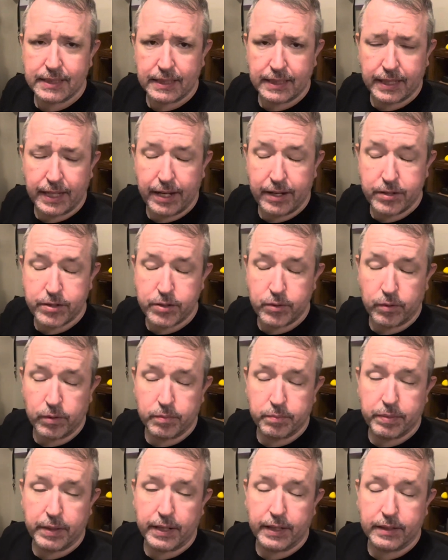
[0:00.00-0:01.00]
in case you
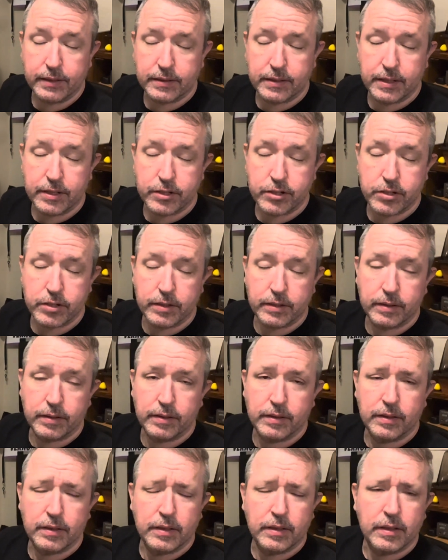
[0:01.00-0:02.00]
weren't paying attention.
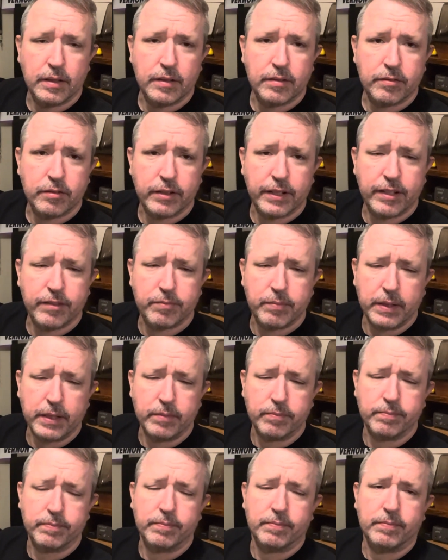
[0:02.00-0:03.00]
Forgive
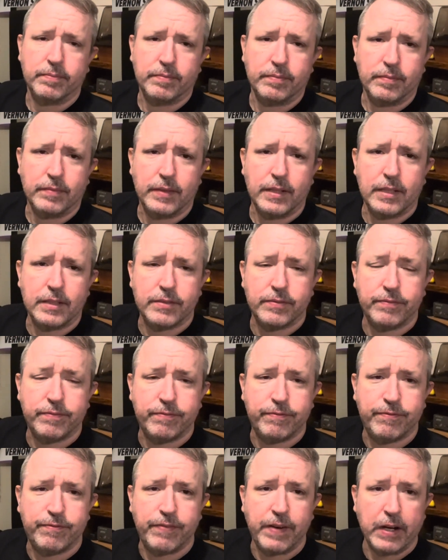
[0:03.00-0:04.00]
me, it's
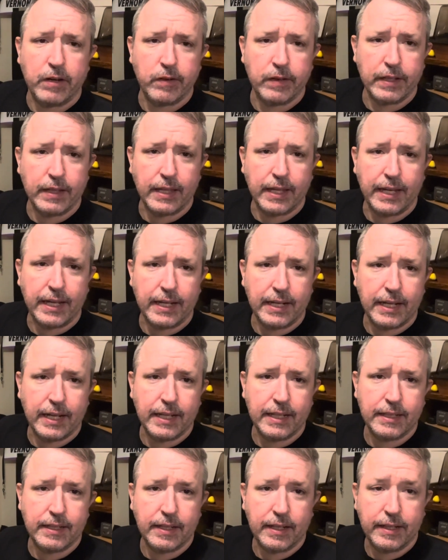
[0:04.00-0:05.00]
very late
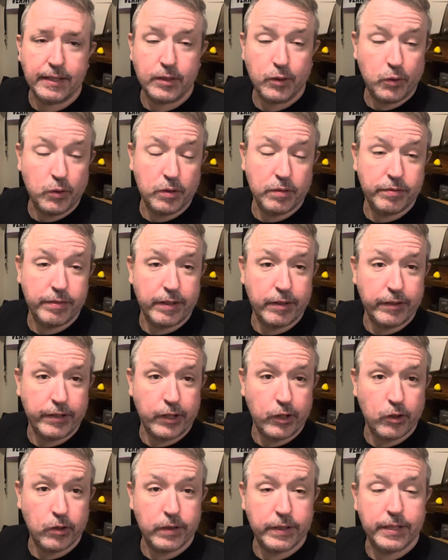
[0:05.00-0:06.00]
at night or very
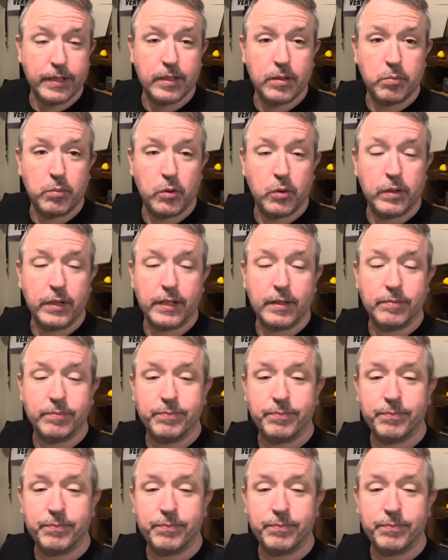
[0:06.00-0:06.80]
early in the morning.